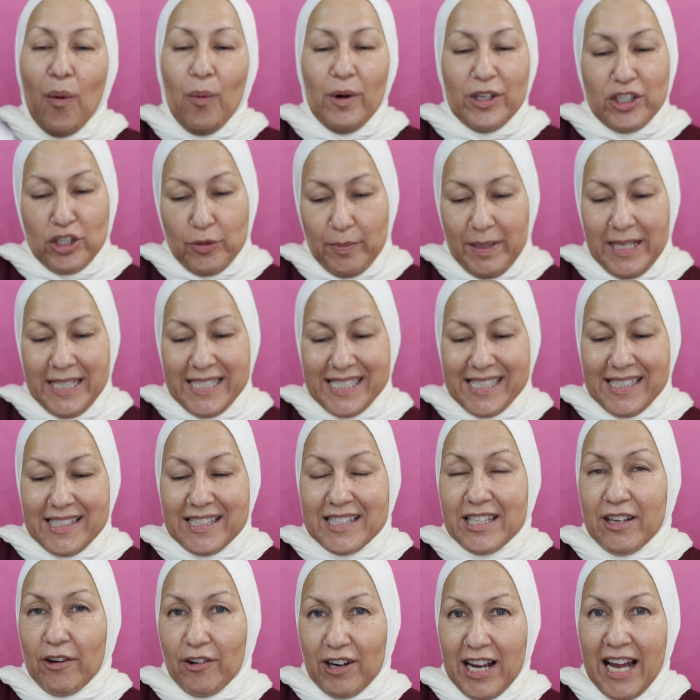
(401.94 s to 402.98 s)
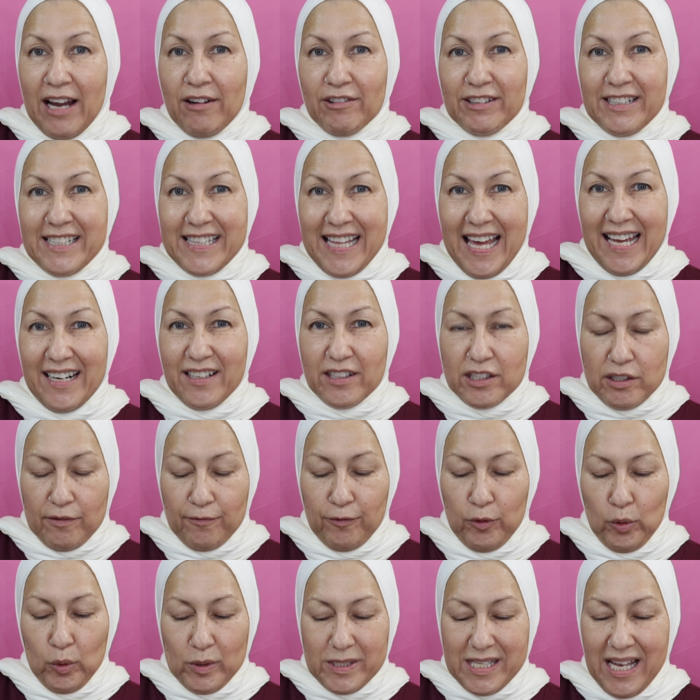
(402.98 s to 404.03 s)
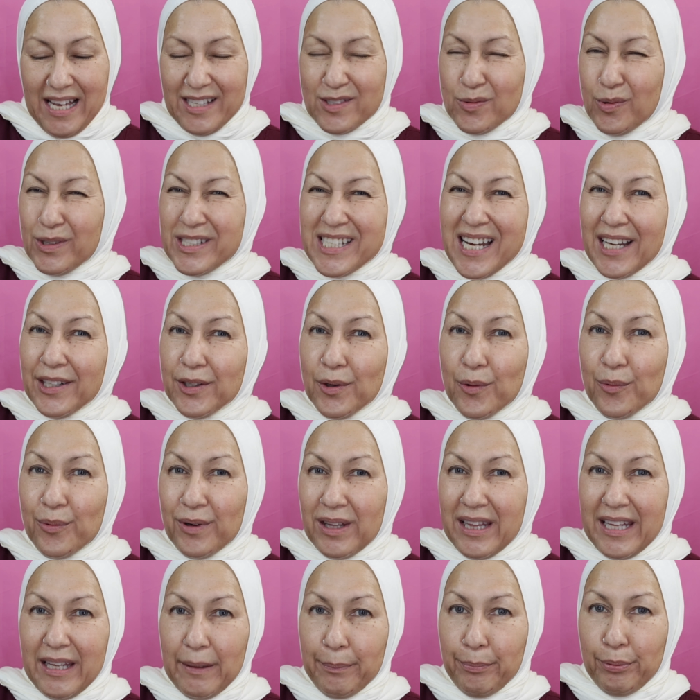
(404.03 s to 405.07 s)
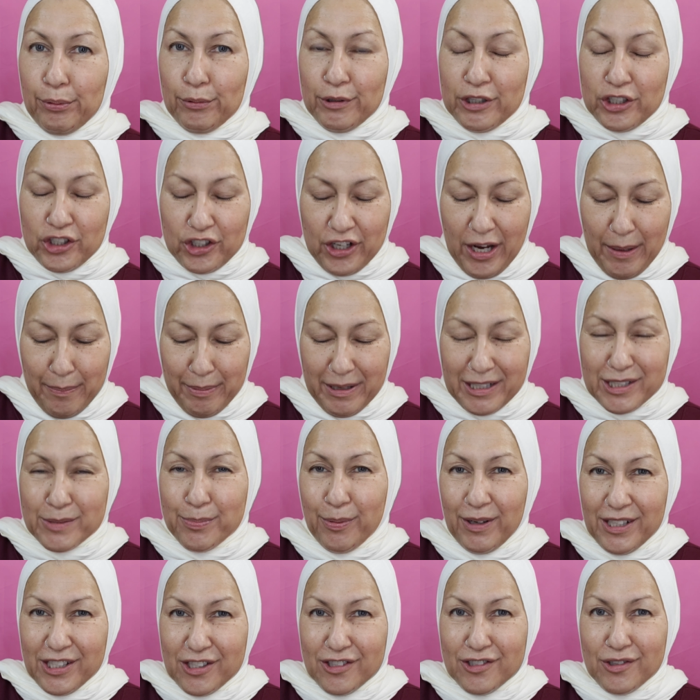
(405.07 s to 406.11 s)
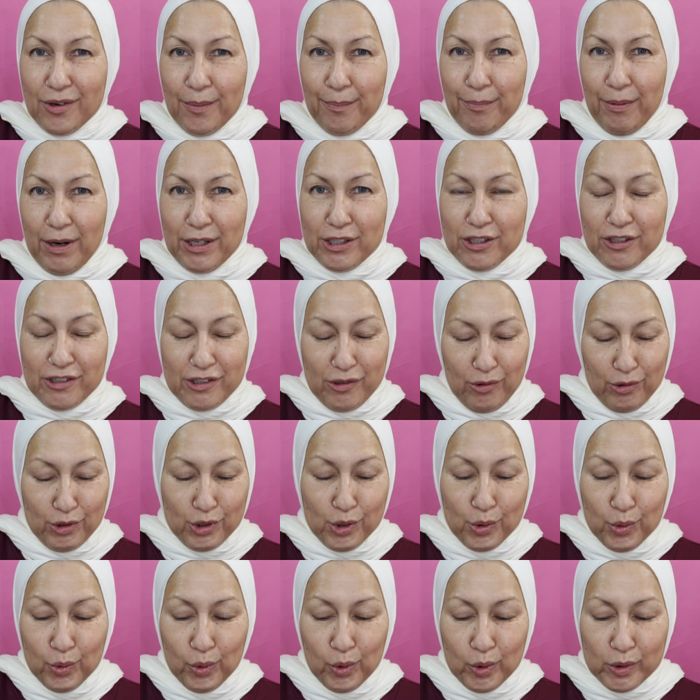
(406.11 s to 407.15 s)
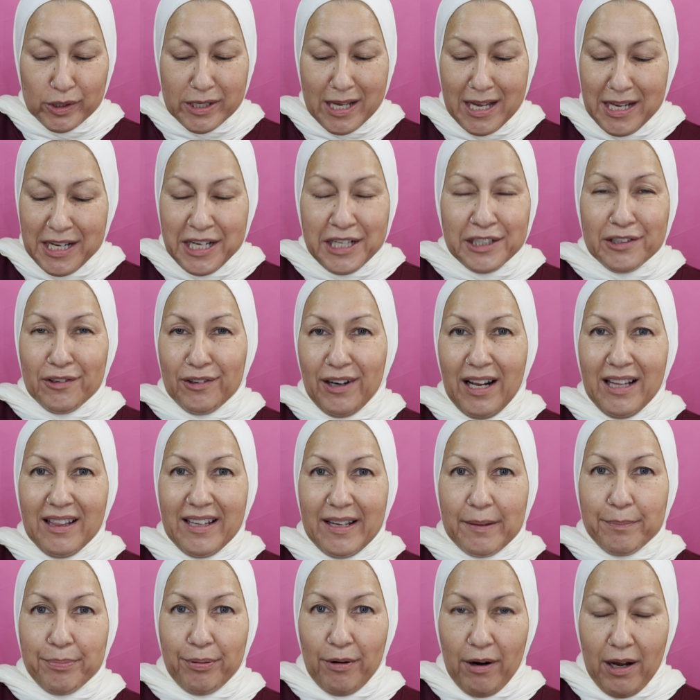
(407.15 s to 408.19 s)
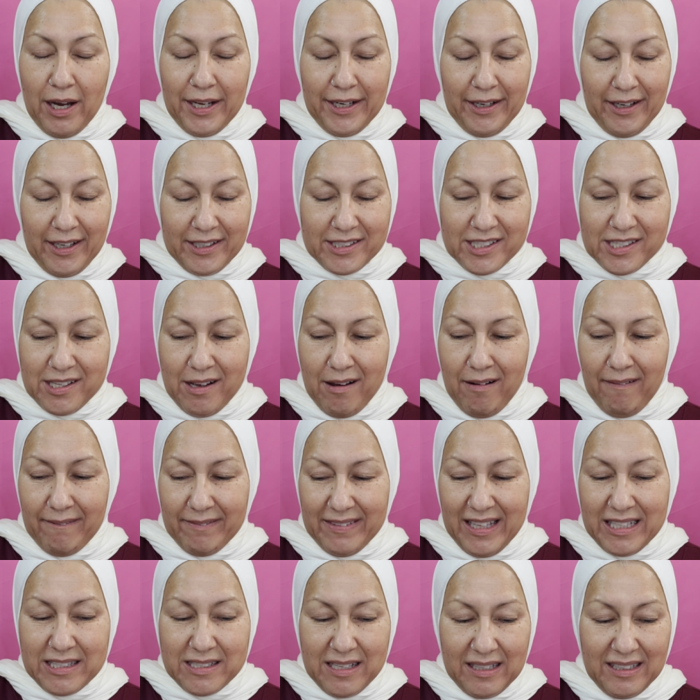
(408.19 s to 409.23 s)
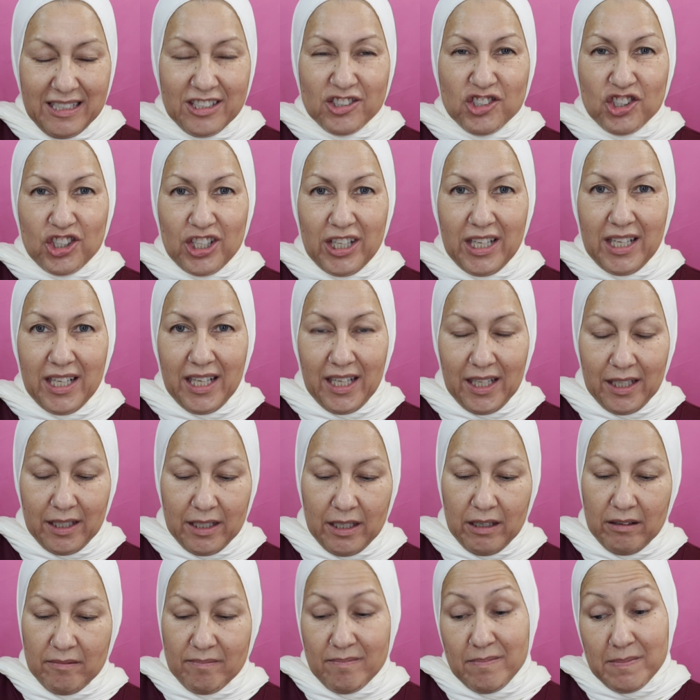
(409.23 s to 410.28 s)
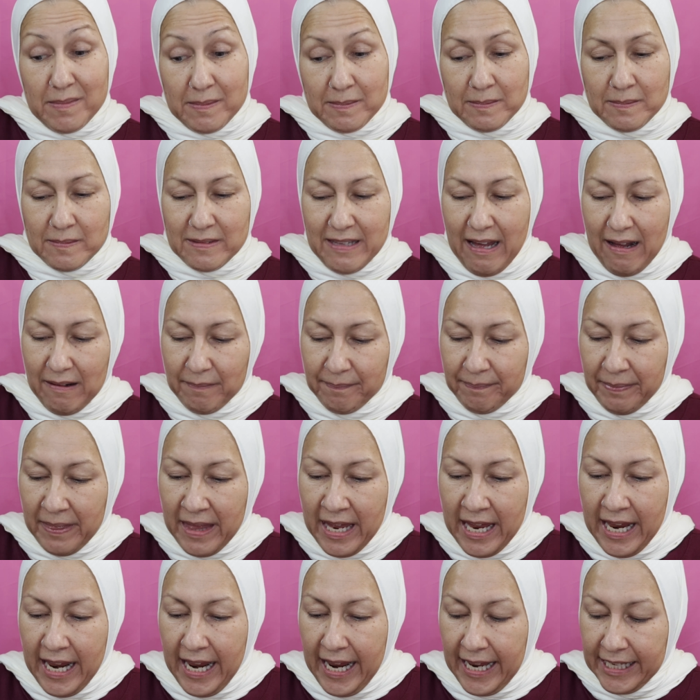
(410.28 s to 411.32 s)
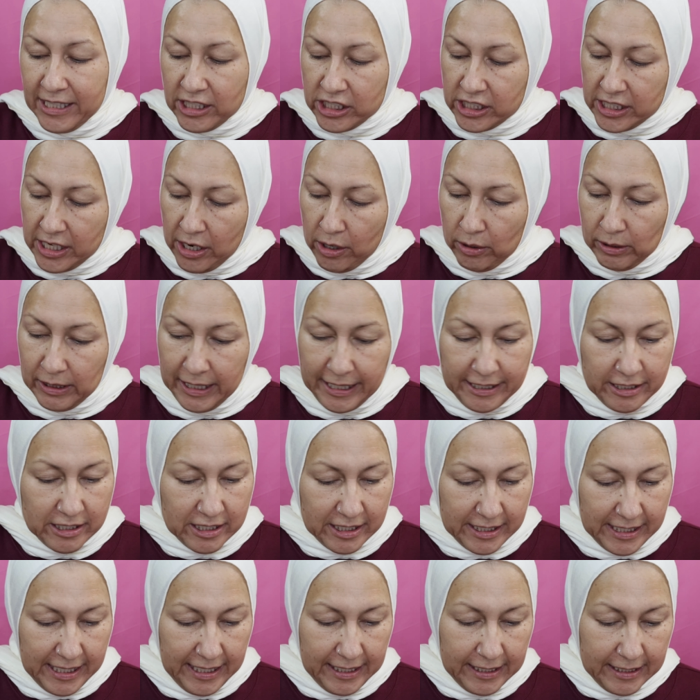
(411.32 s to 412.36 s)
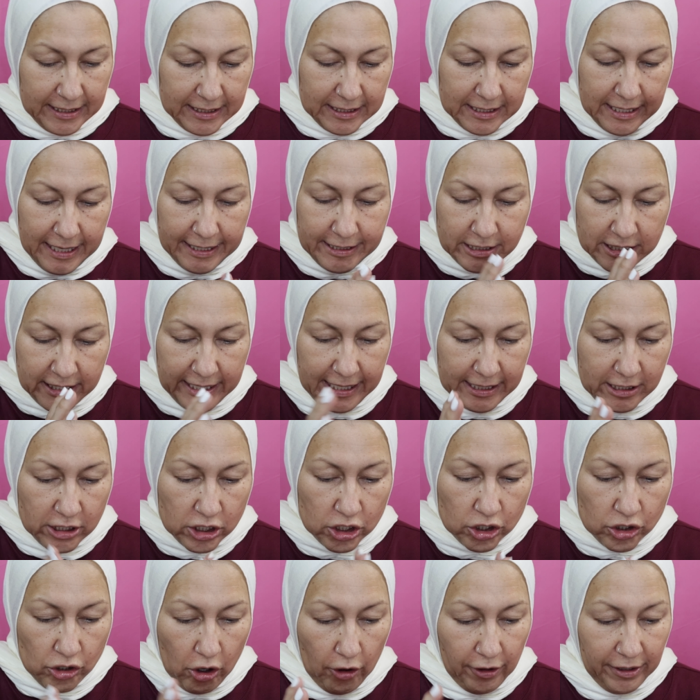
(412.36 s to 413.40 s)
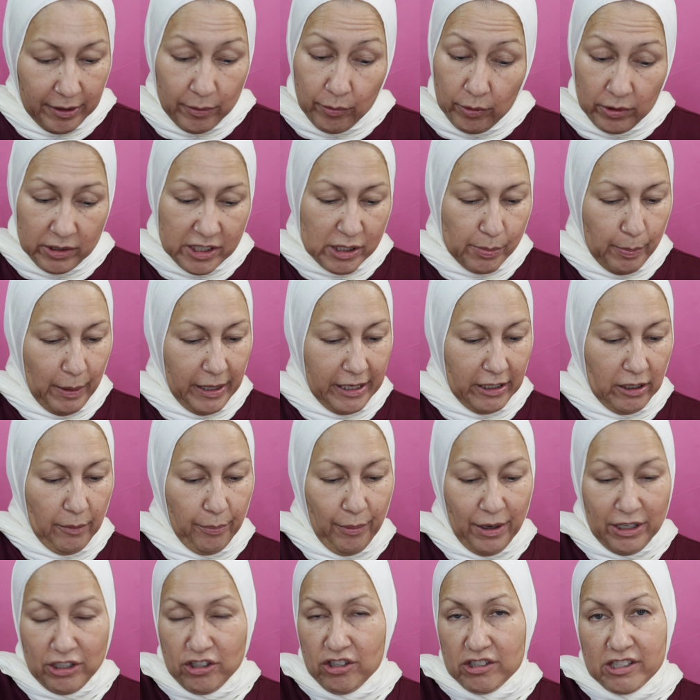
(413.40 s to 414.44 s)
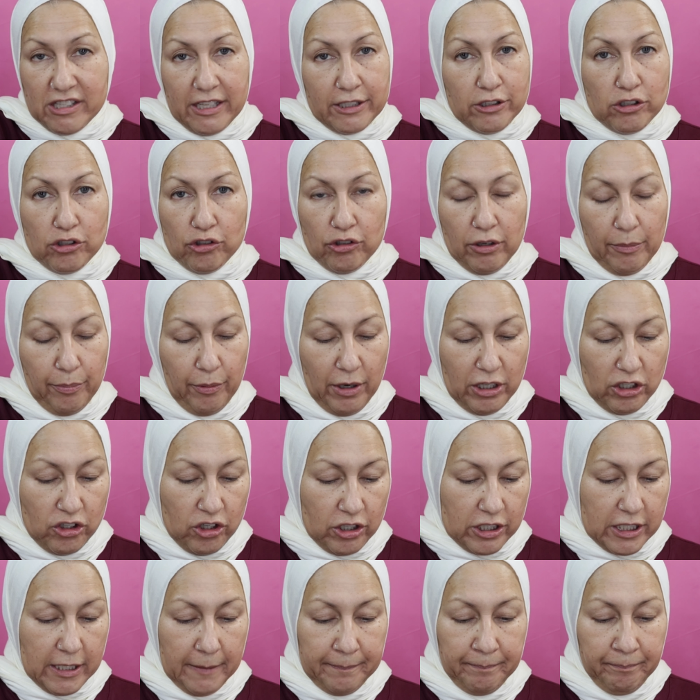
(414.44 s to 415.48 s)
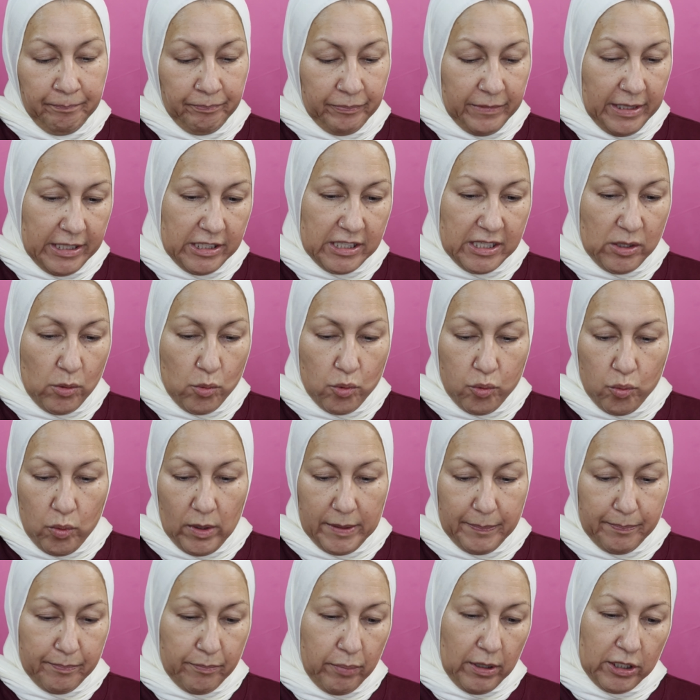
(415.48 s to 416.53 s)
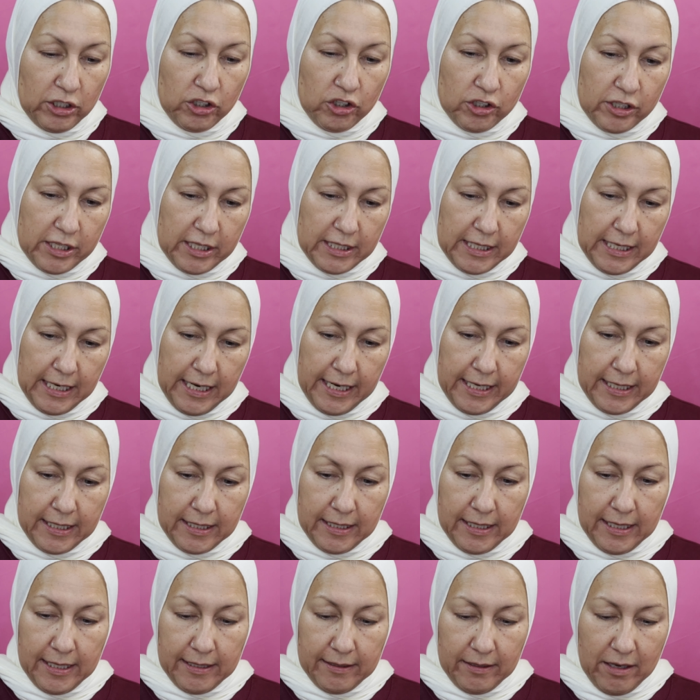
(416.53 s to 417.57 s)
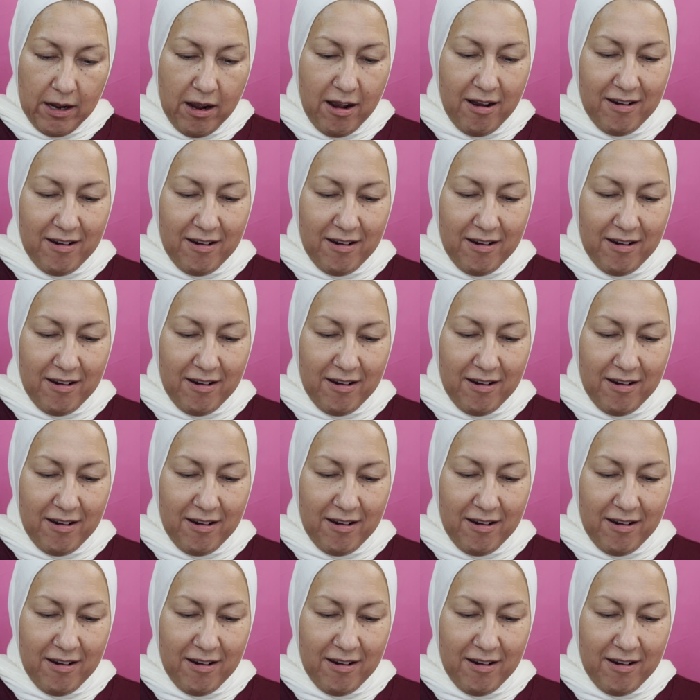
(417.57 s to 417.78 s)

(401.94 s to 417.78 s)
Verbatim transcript: which means they're counting that as a full-size, which I don't really appreciate, because brushes are brushes. They're tools. They're not like products. So that's kind of cheating, you know? Yeah. And so let's see. Let's get started. Well, speaking of brushes, let's do the brushes. Let's see. What brushes did I get?